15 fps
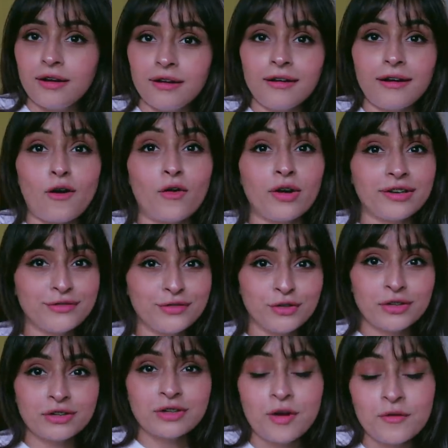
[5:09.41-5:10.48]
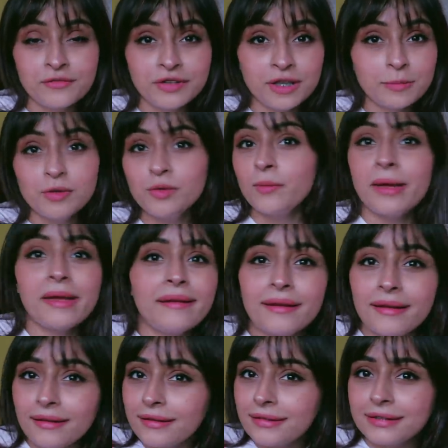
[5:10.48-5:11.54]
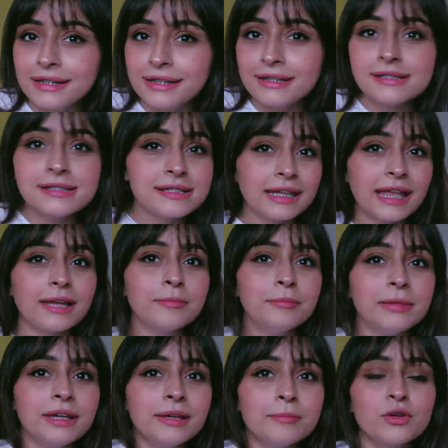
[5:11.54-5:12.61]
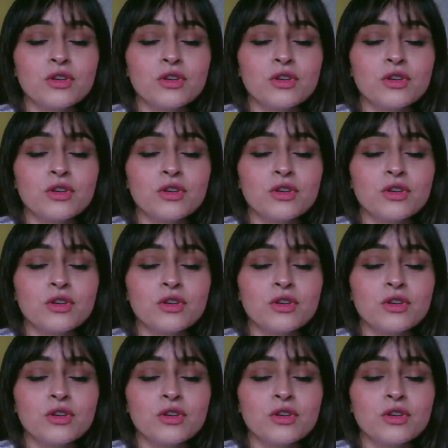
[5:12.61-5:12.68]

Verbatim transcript: uh, or if you're not comfortable wearing these like me,